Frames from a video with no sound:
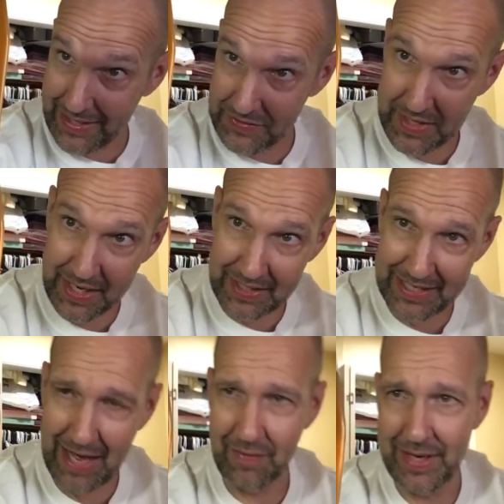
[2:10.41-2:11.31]
It is a
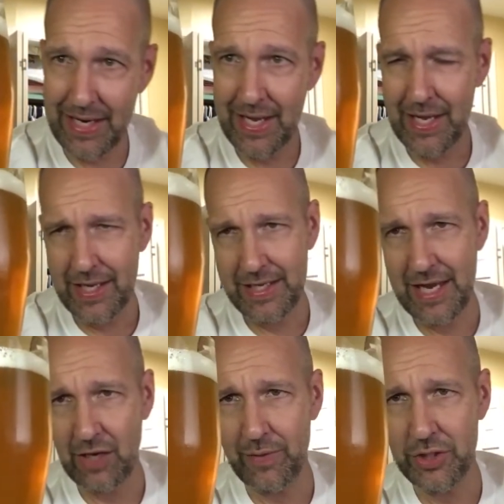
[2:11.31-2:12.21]
cloudy
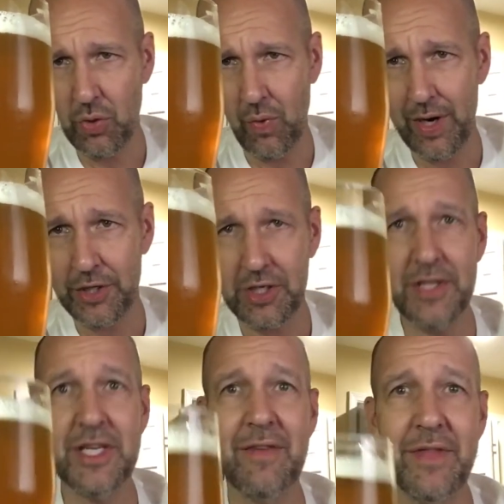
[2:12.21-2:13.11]
yellowish orange.
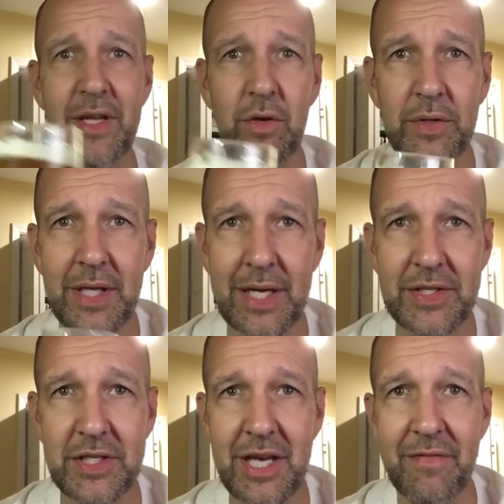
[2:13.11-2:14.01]
Let's give the old
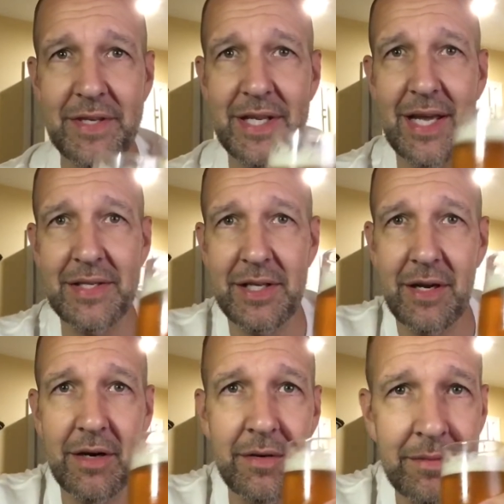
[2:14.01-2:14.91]
sniff a test
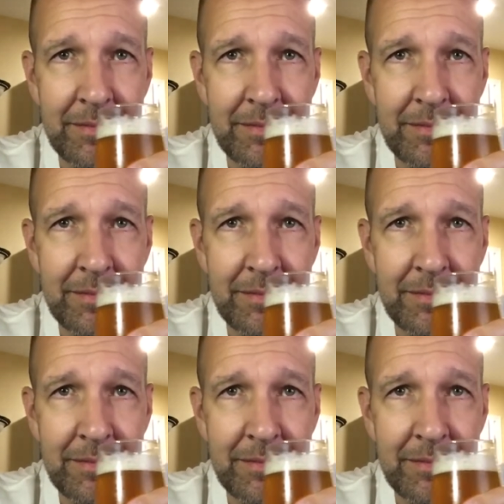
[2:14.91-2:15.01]
here.